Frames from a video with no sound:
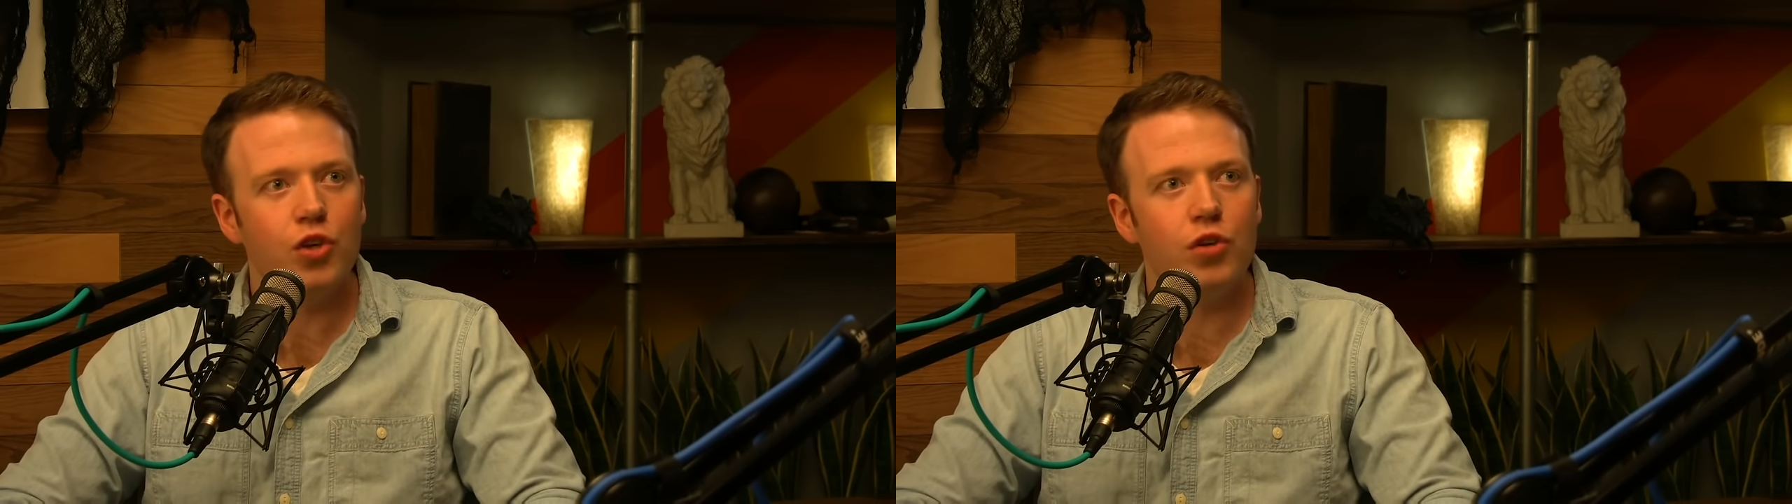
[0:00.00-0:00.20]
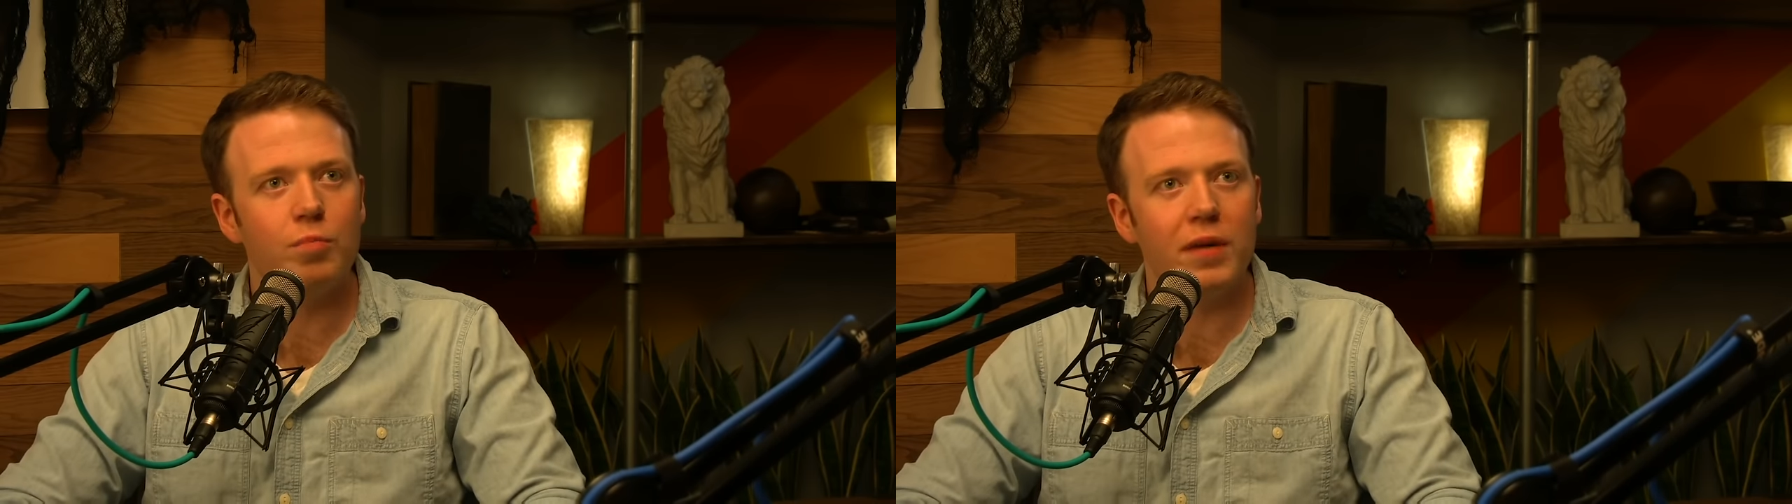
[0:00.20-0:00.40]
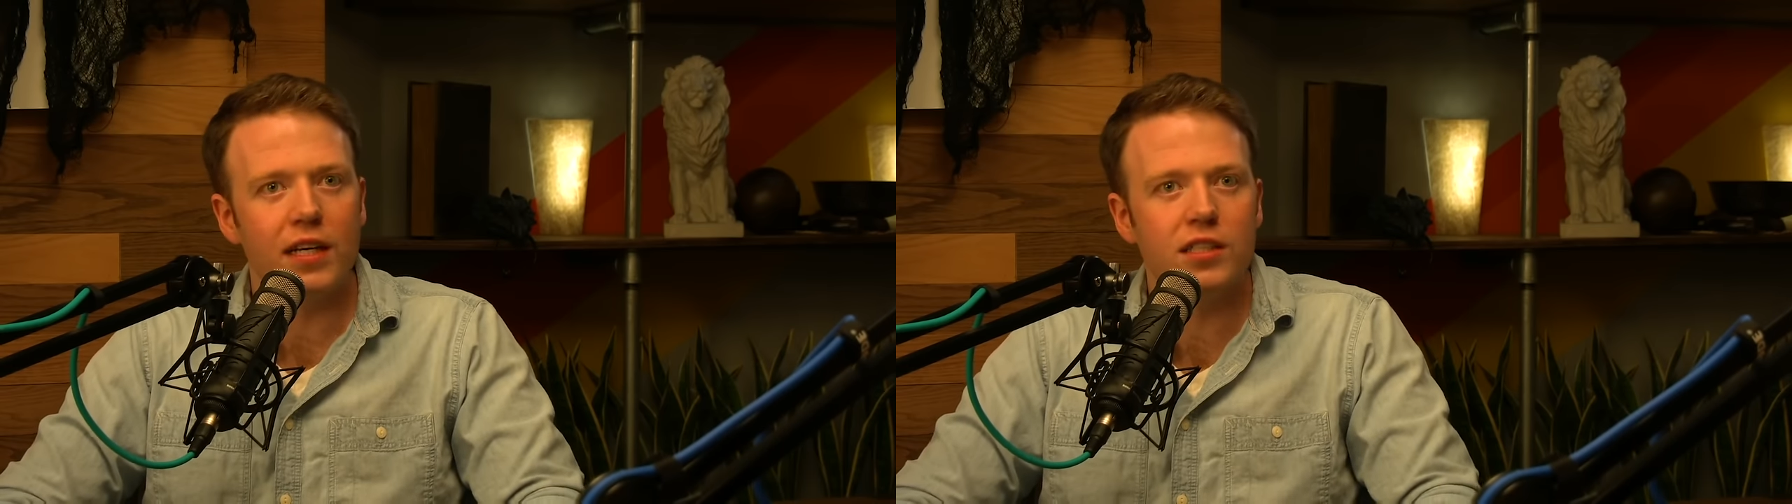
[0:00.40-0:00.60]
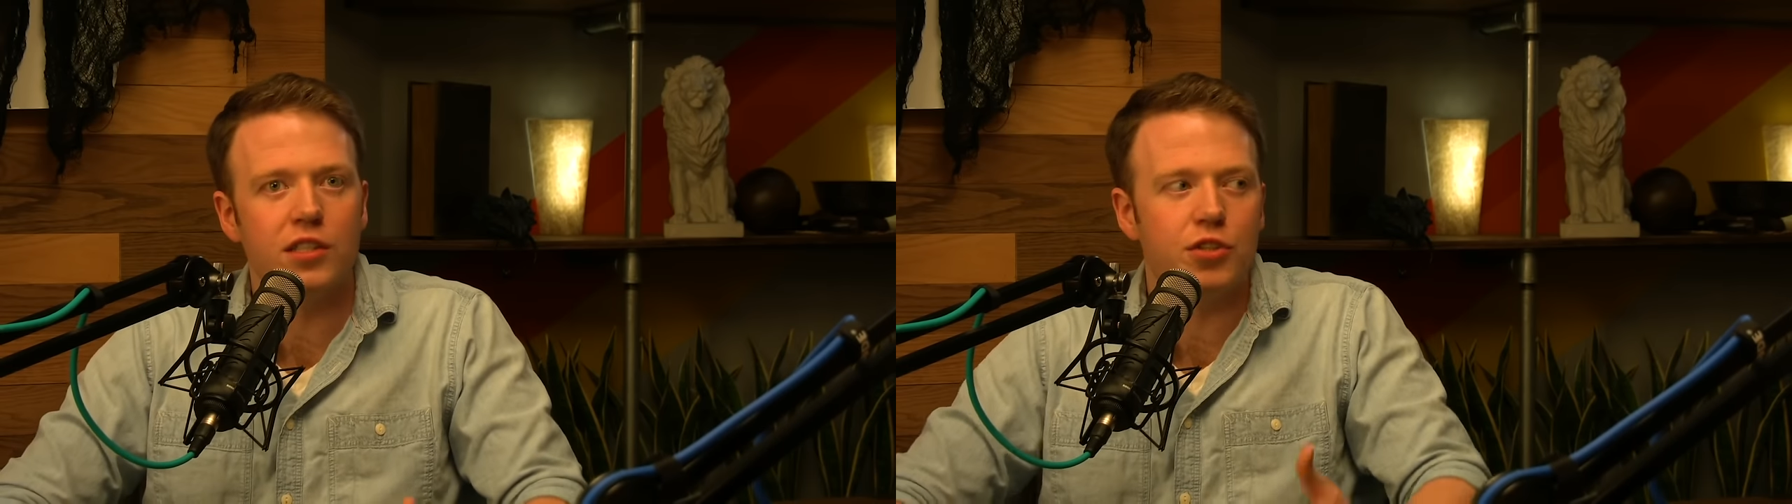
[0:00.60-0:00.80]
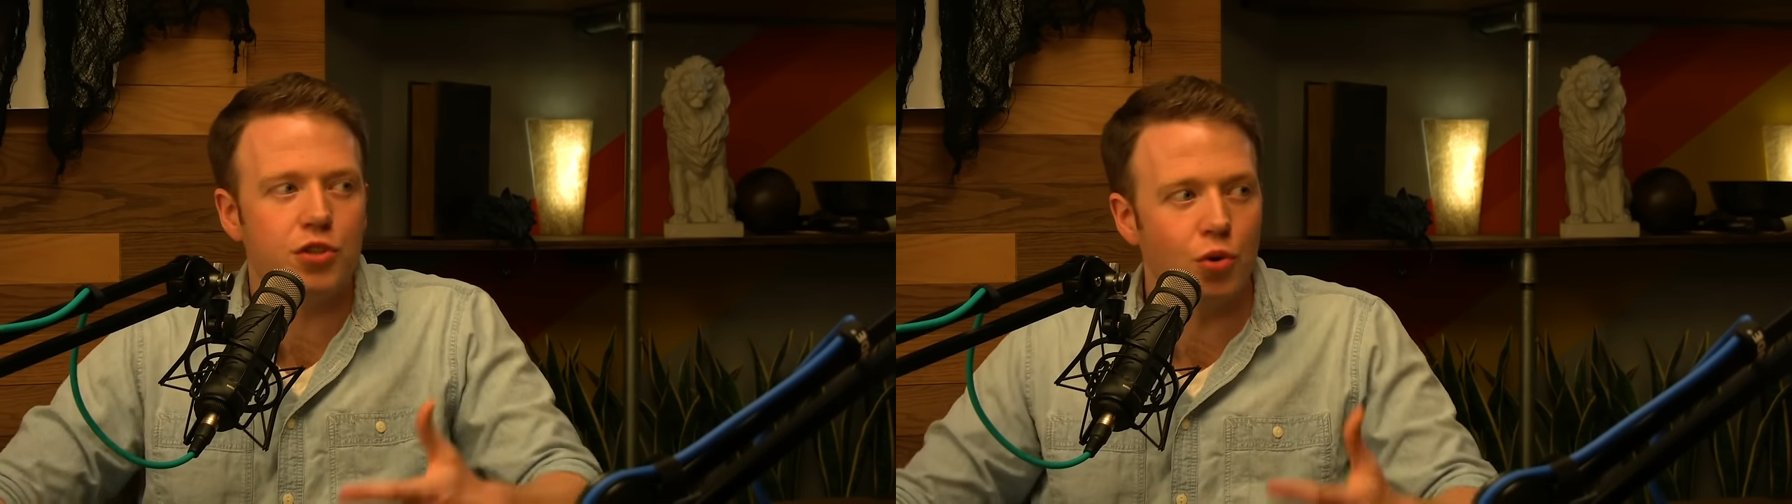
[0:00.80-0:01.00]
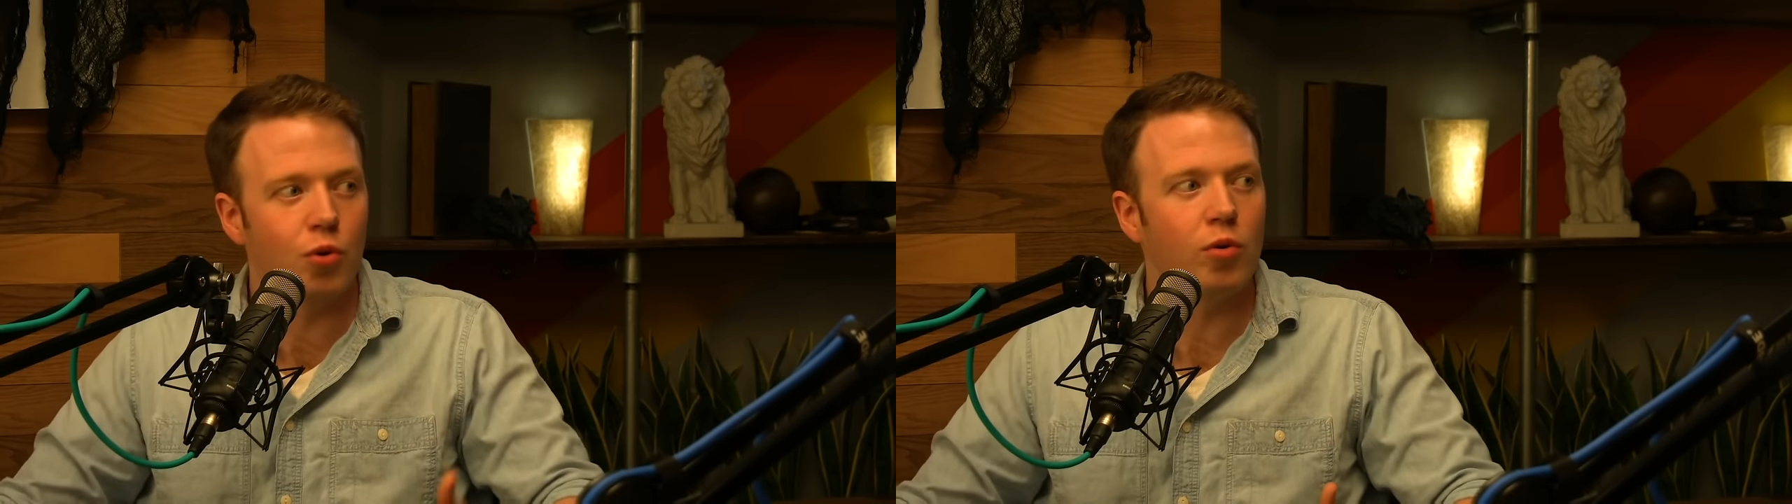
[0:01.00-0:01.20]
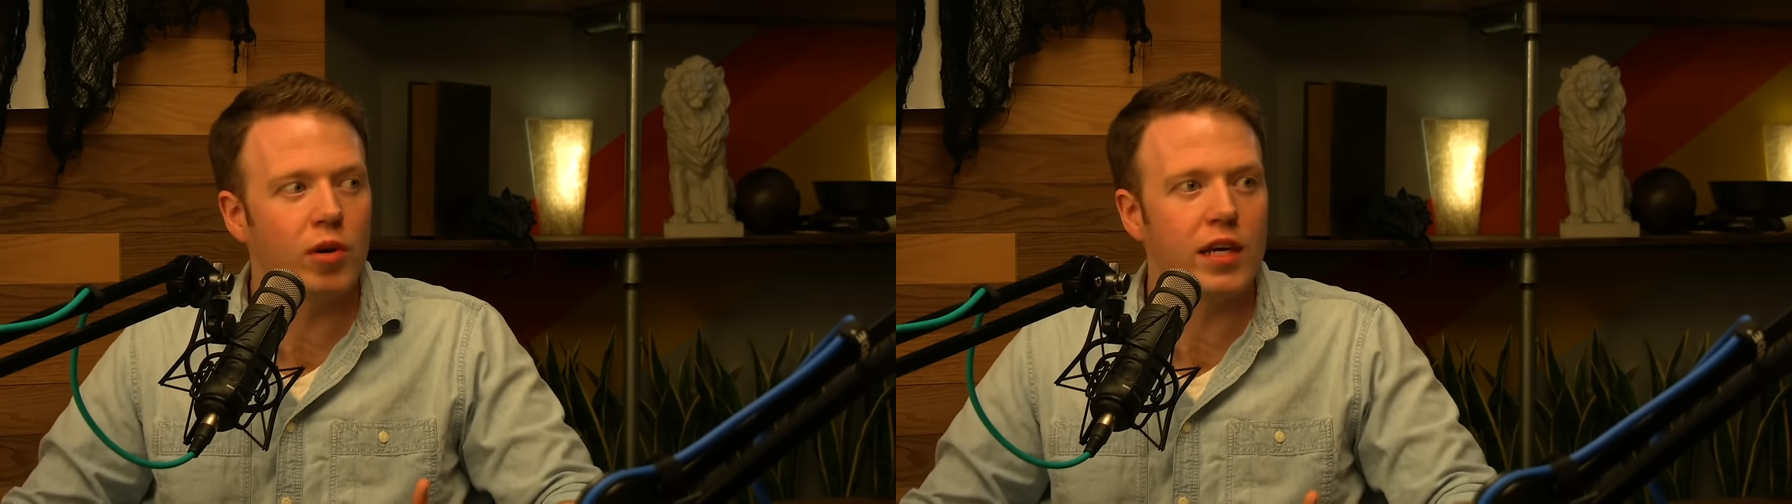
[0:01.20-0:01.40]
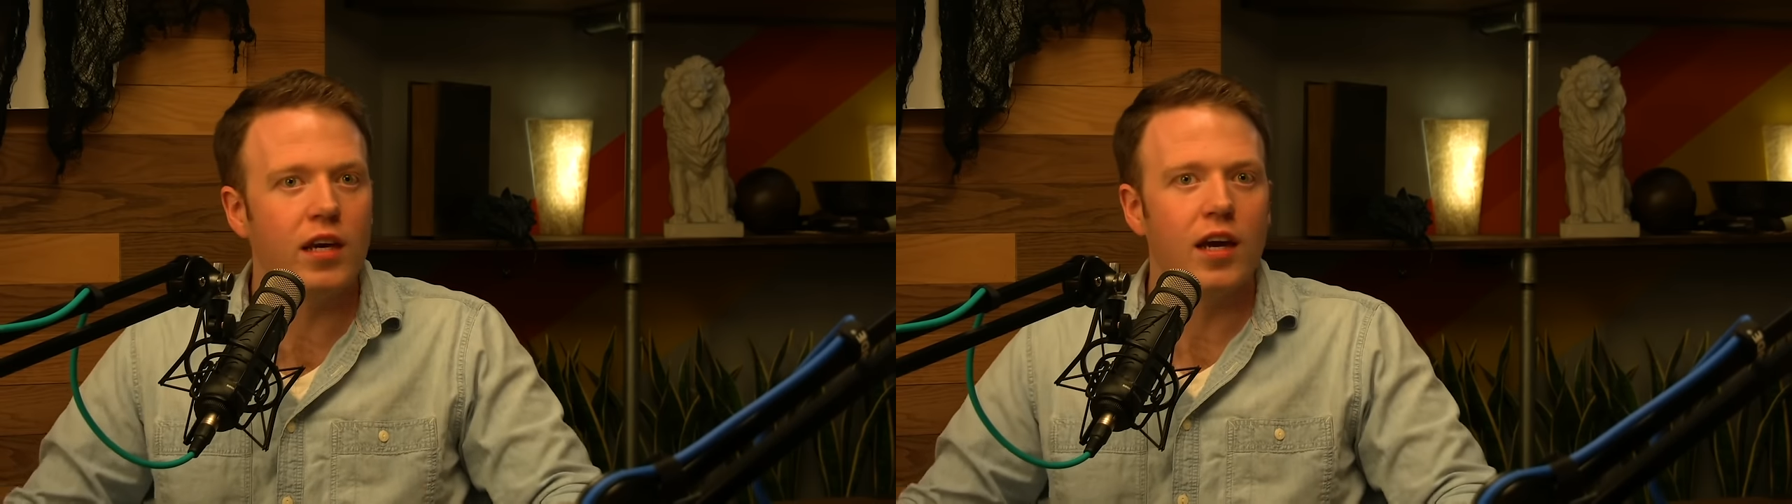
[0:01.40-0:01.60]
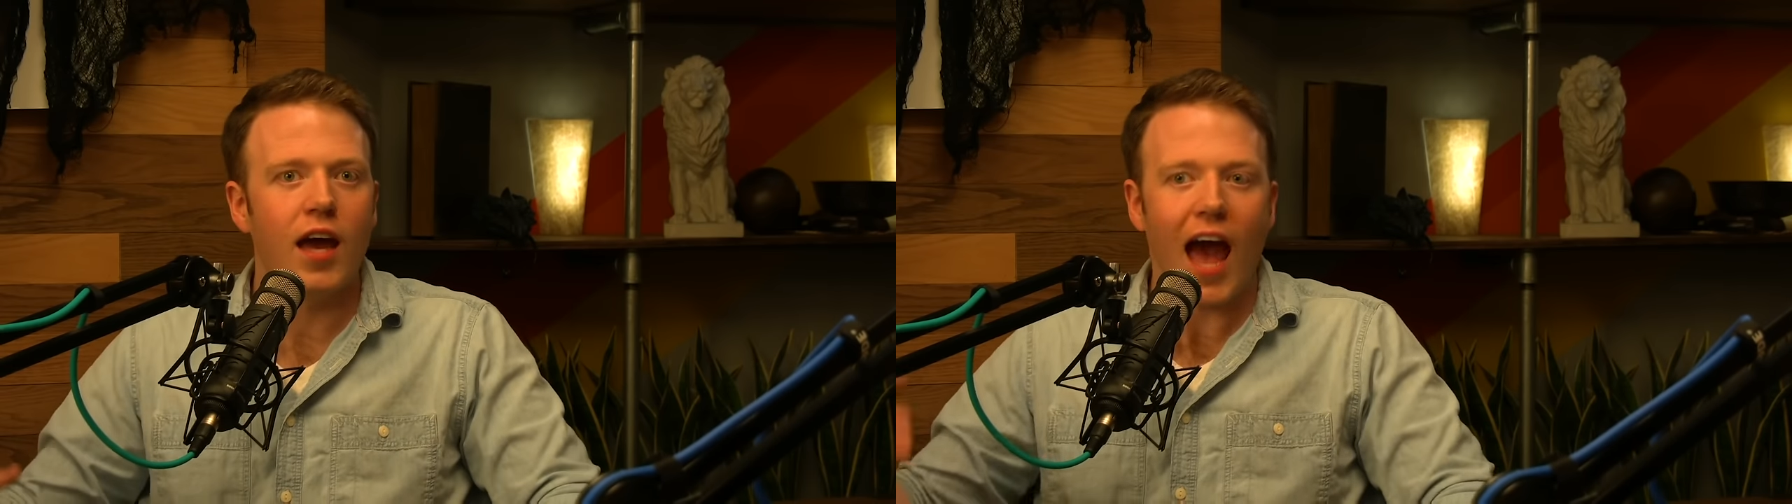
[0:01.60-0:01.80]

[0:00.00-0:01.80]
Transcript: because the story